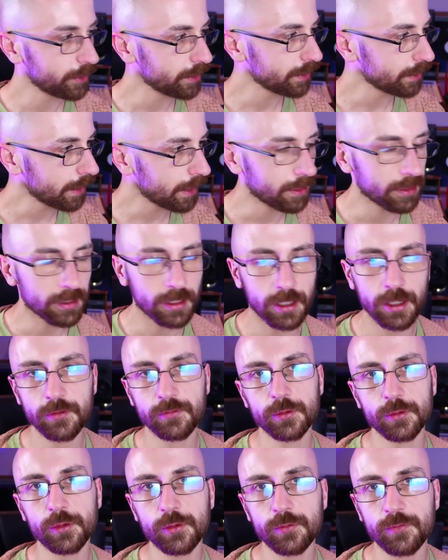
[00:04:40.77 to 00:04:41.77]
But yeah,
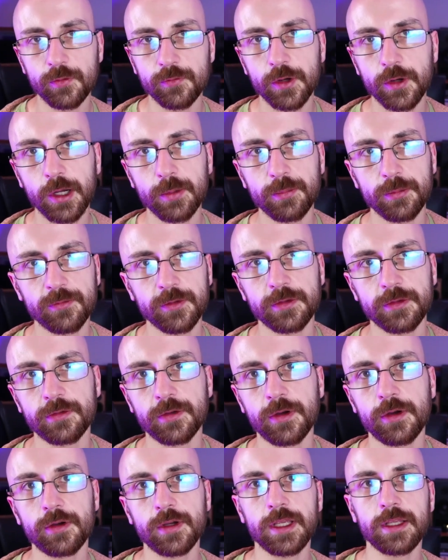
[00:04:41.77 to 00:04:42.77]
overall, the vibe of this
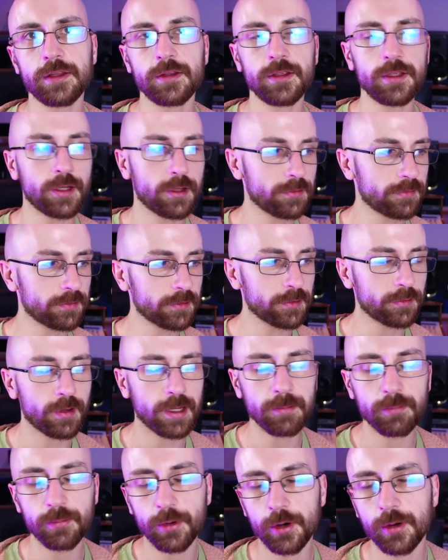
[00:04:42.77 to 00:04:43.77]
song, you know, it's a
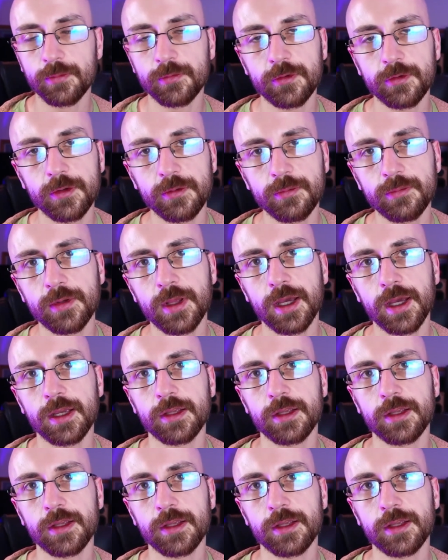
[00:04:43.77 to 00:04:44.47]
great pop tune.